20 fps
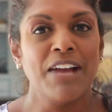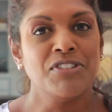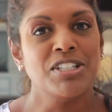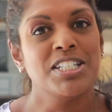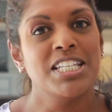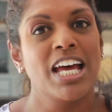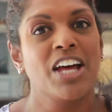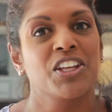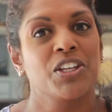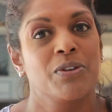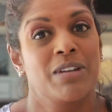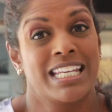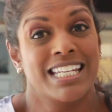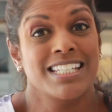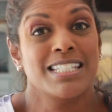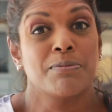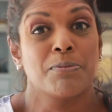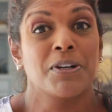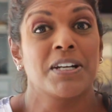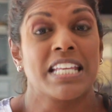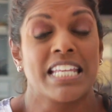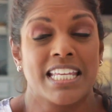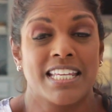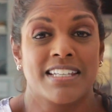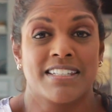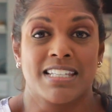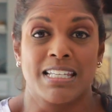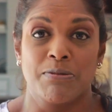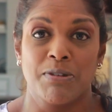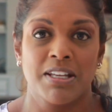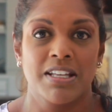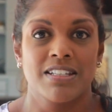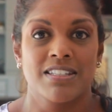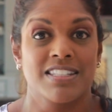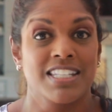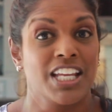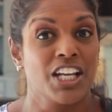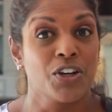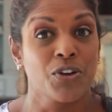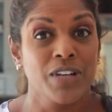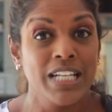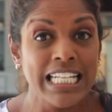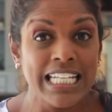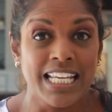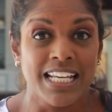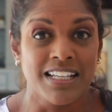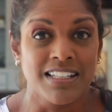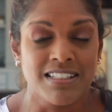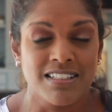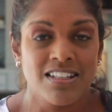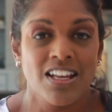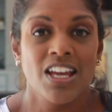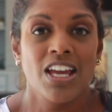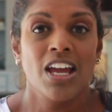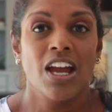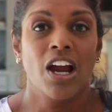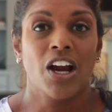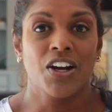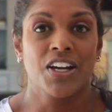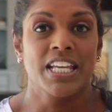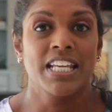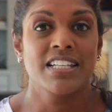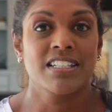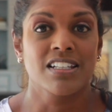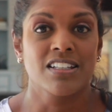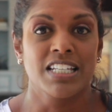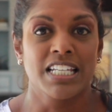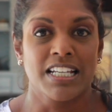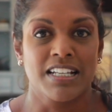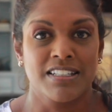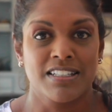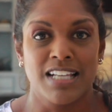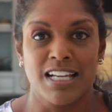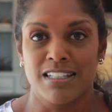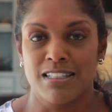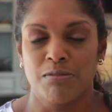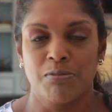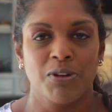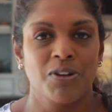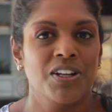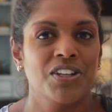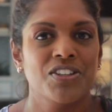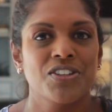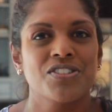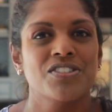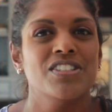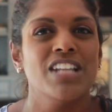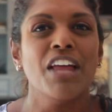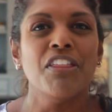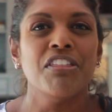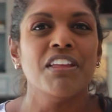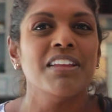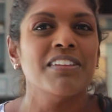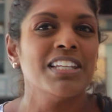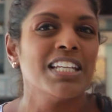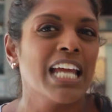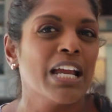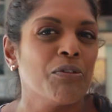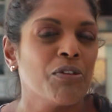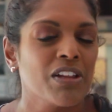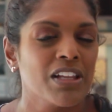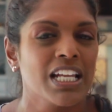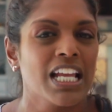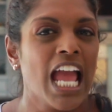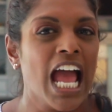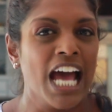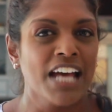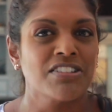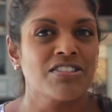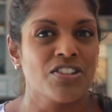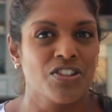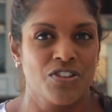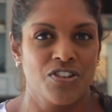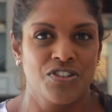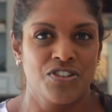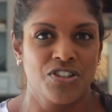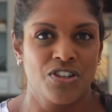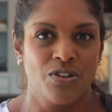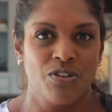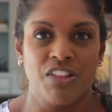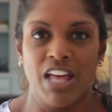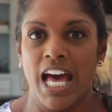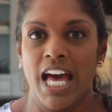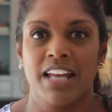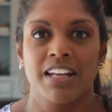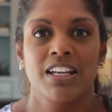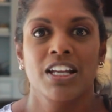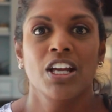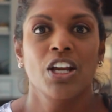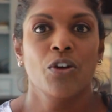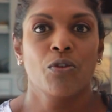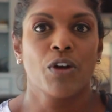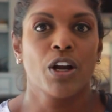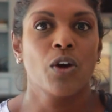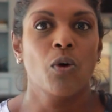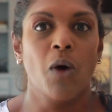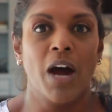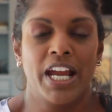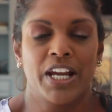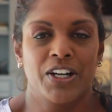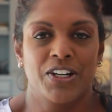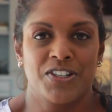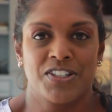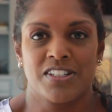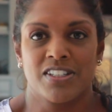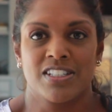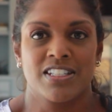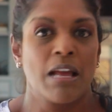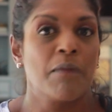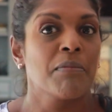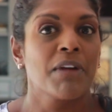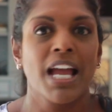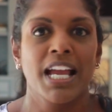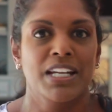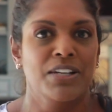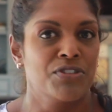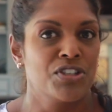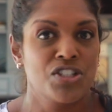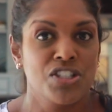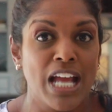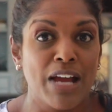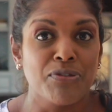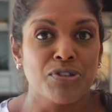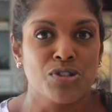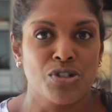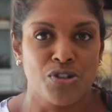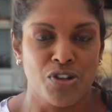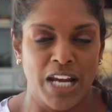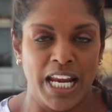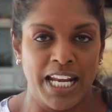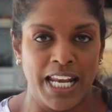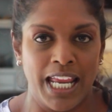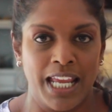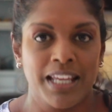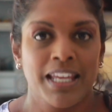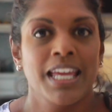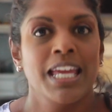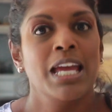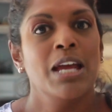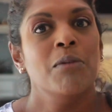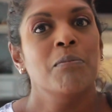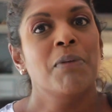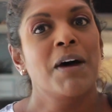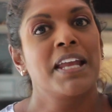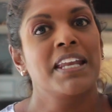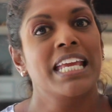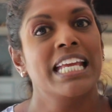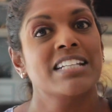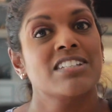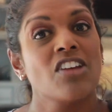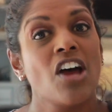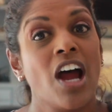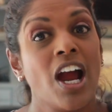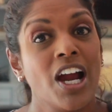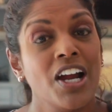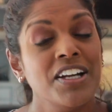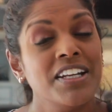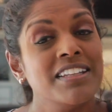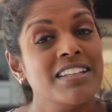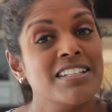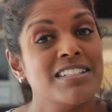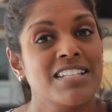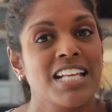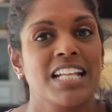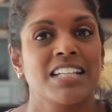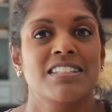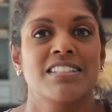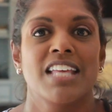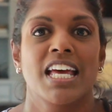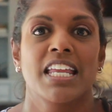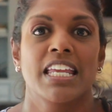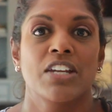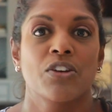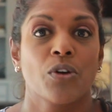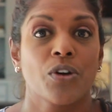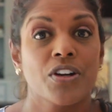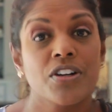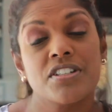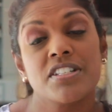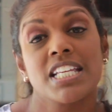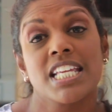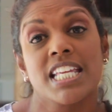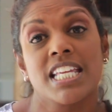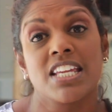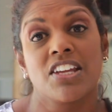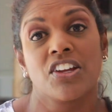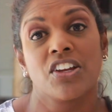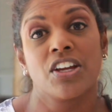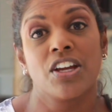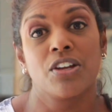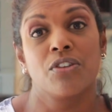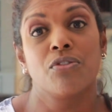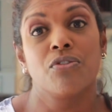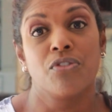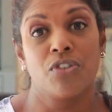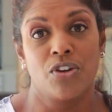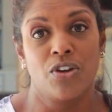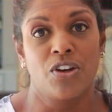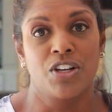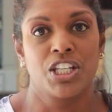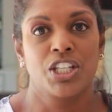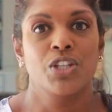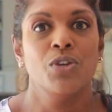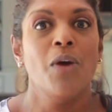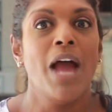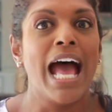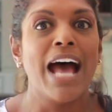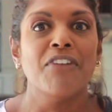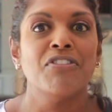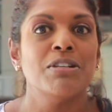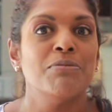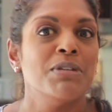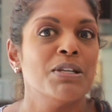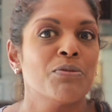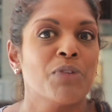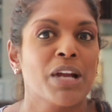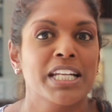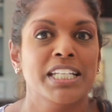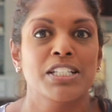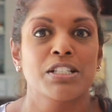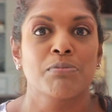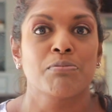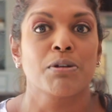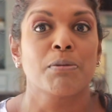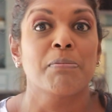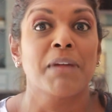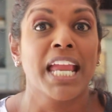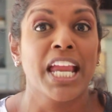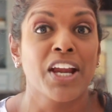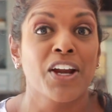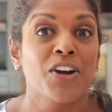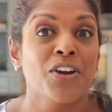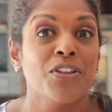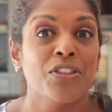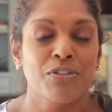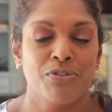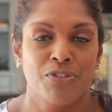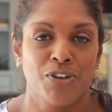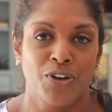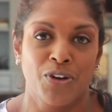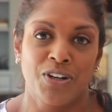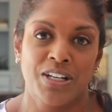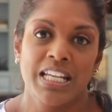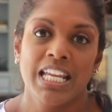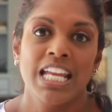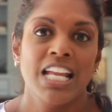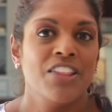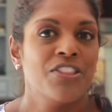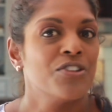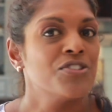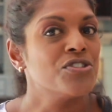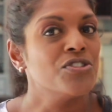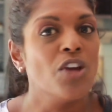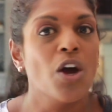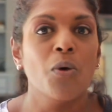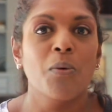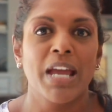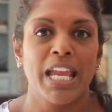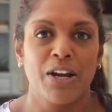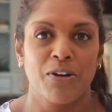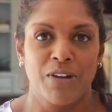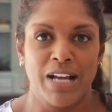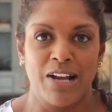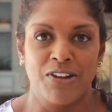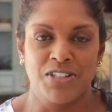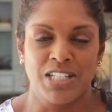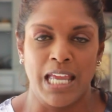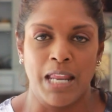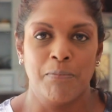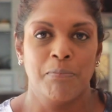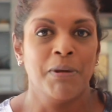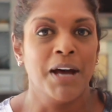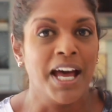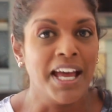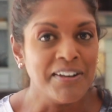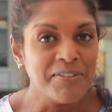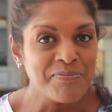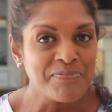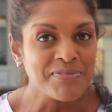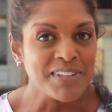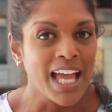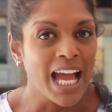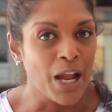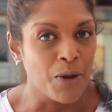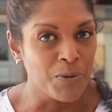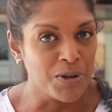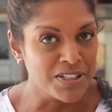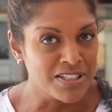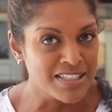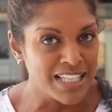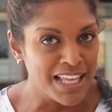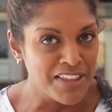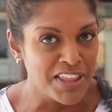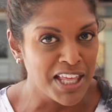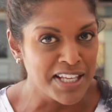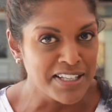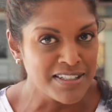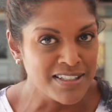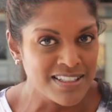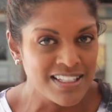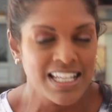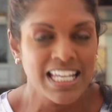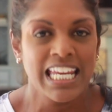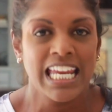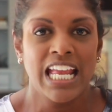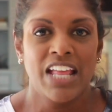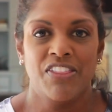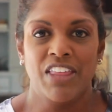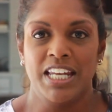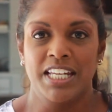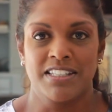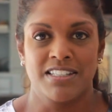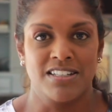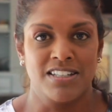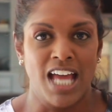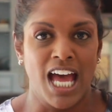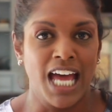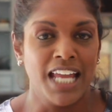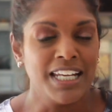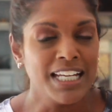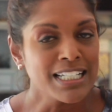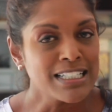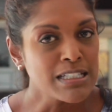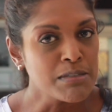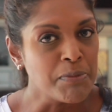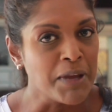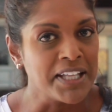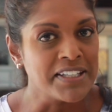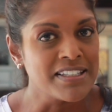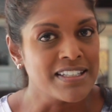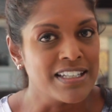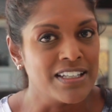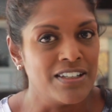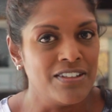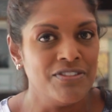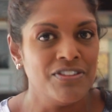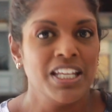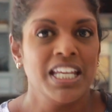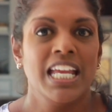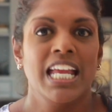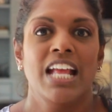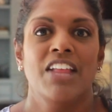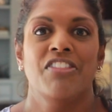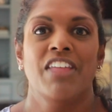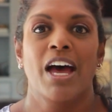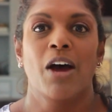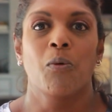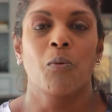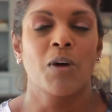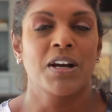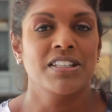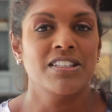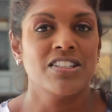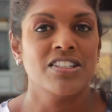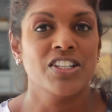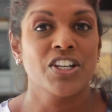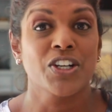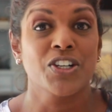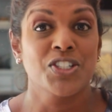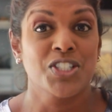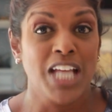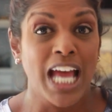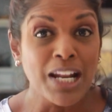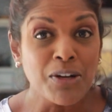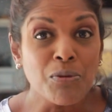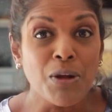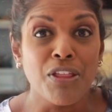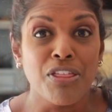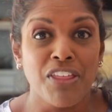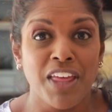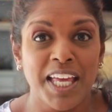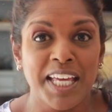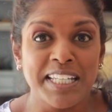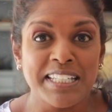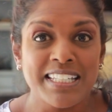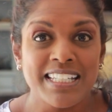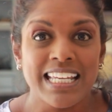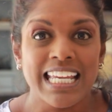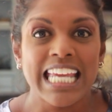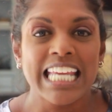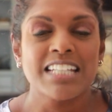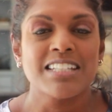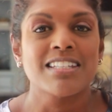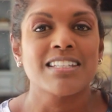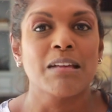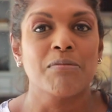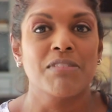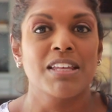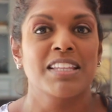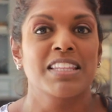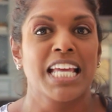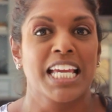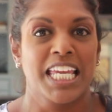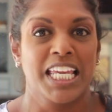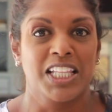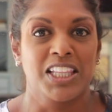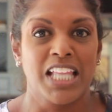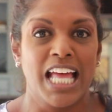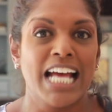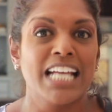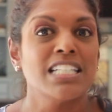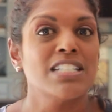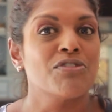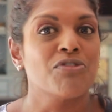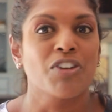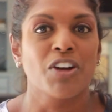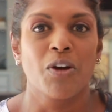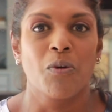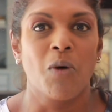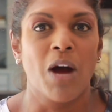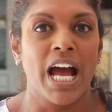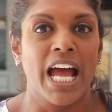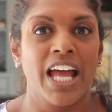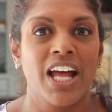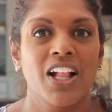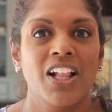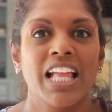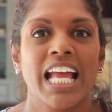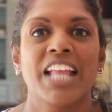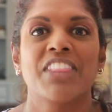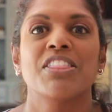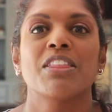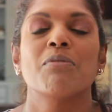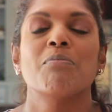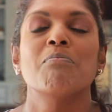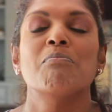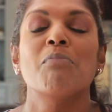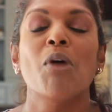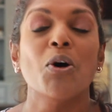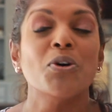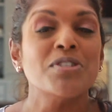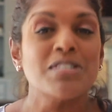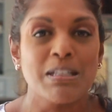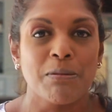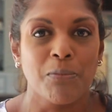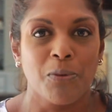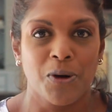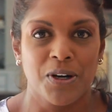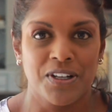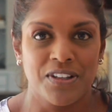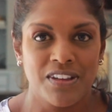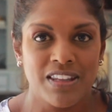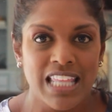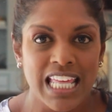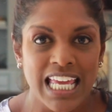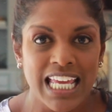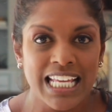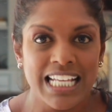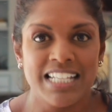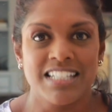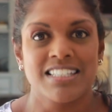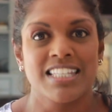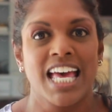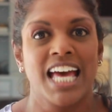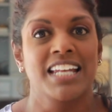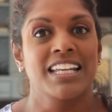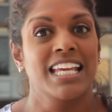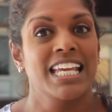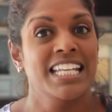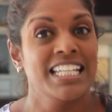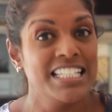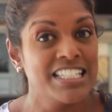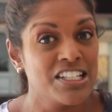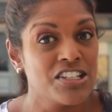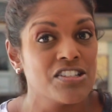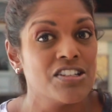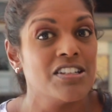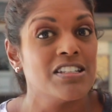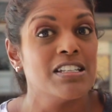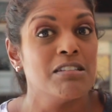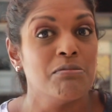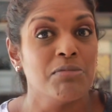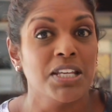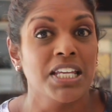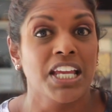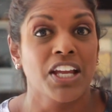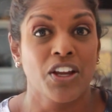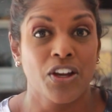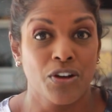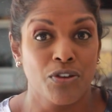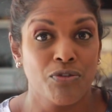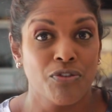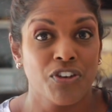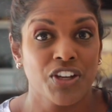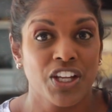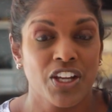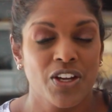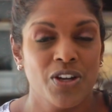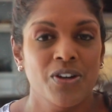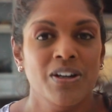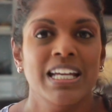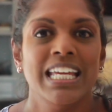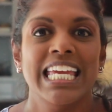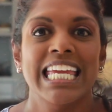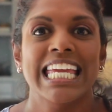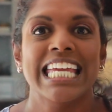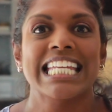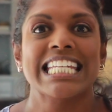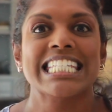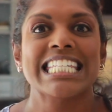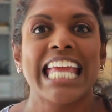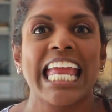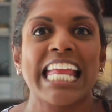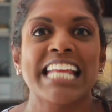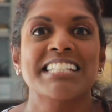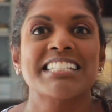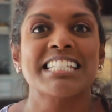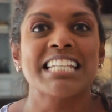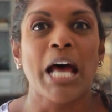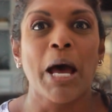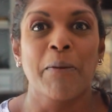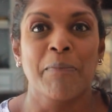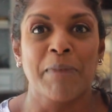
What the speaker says: I have to tell you, it is pretty easy because the ingredients are easily accessible, and there's nothing that I really ask you to do that requires some kind of chef's training. But it's hard in the sense that in order to eat good food, you have to be ready to prepare the food. There's no way around it. But I will say this, that it's not expensive, that once you're done with it, it's something that can last for a while, and the most important thing is that in addition to being good for you, it tastes